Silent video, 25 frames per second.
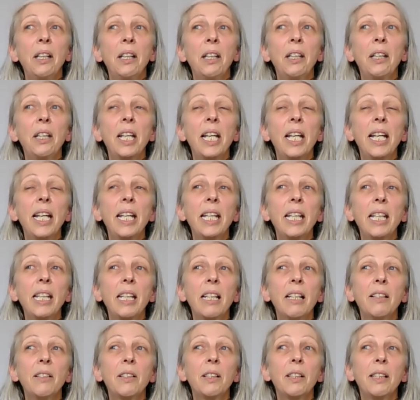
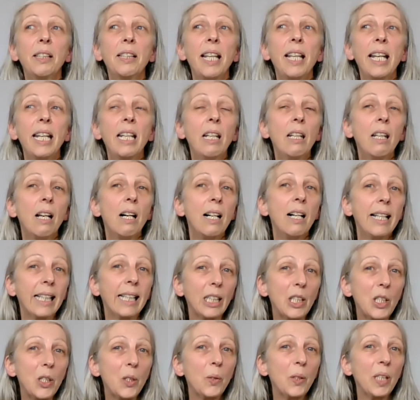they
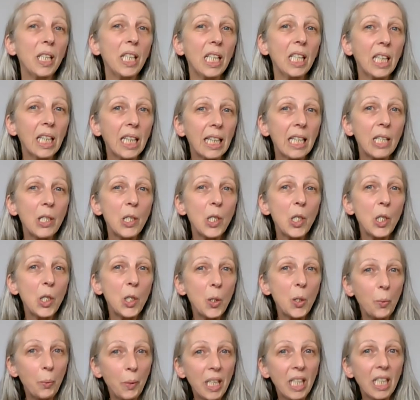like to eat
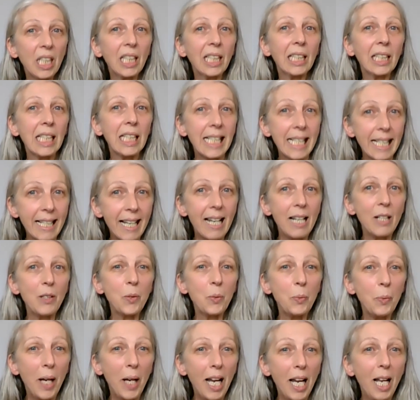sweet
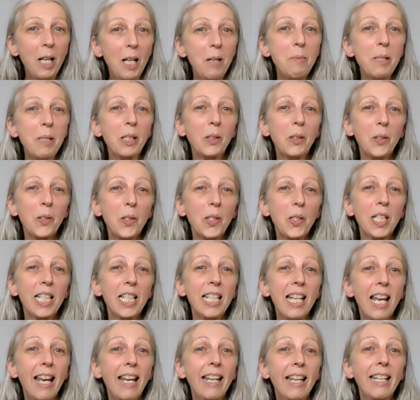as well, because the
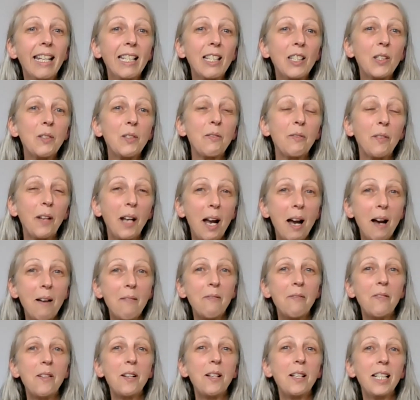taste of
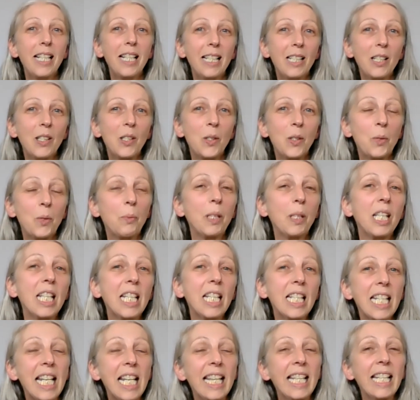kapha is
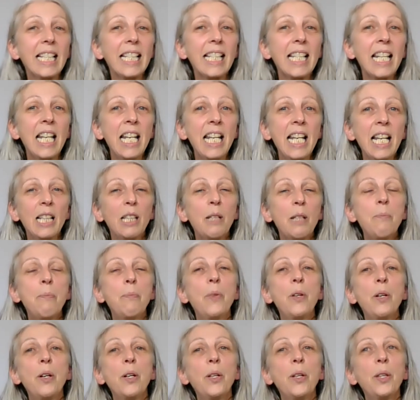sweet, and it's
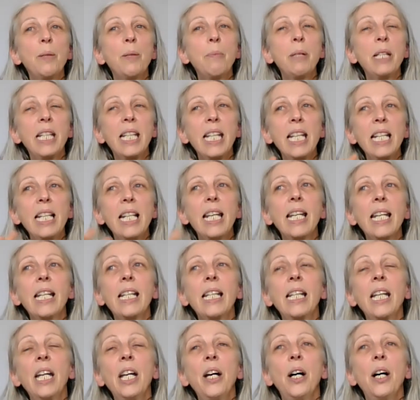the
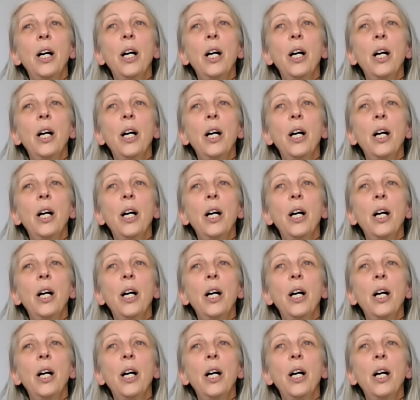beginning